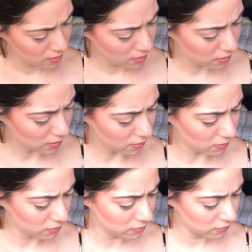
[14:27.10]

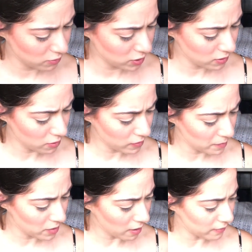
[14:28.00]
uh-oh, she's all
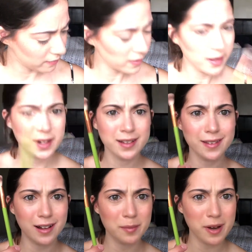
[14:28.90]
rubbed off. The
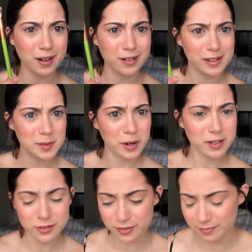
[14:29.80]
Alamar crease brush.